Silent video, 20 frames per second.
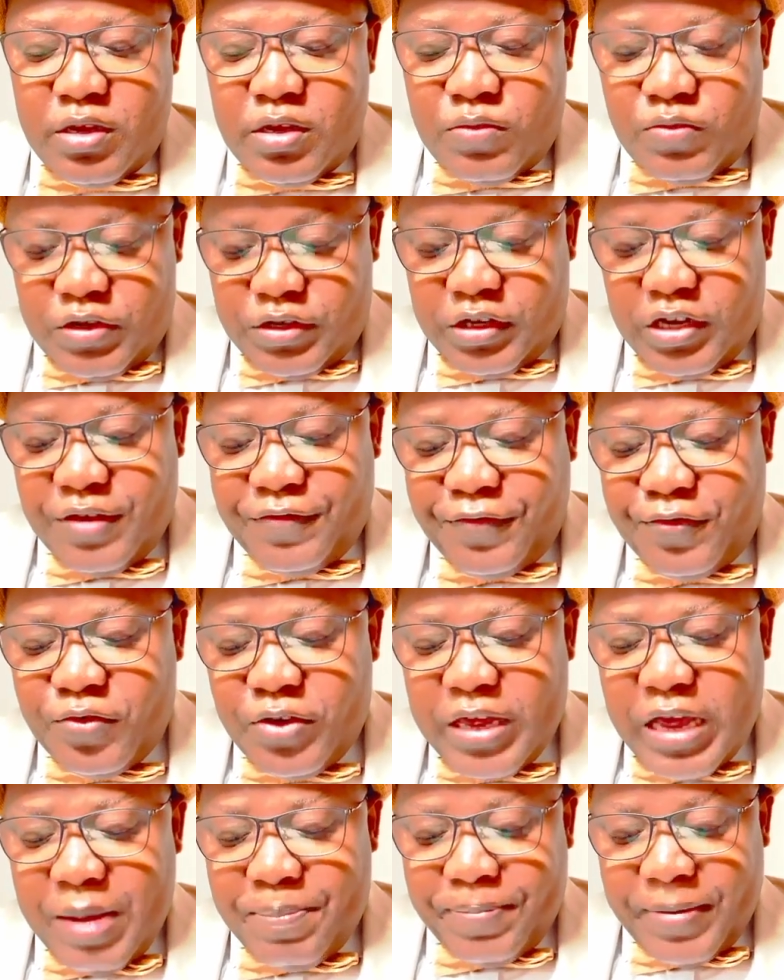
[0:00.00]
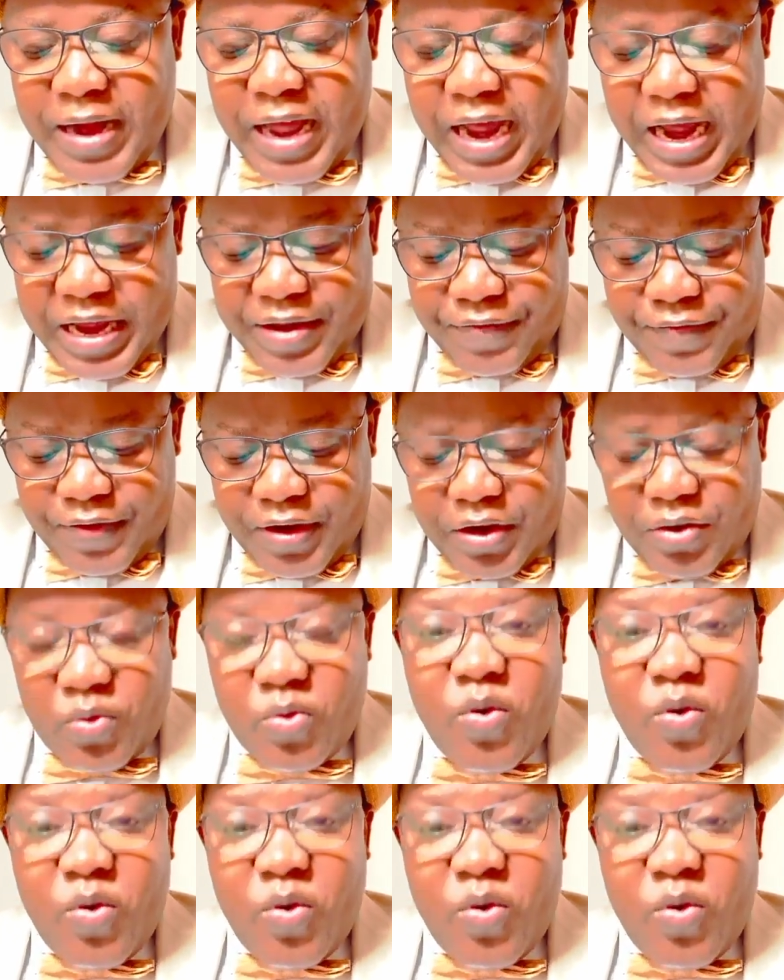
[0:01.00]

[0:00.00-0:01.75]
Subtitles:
which if we apply very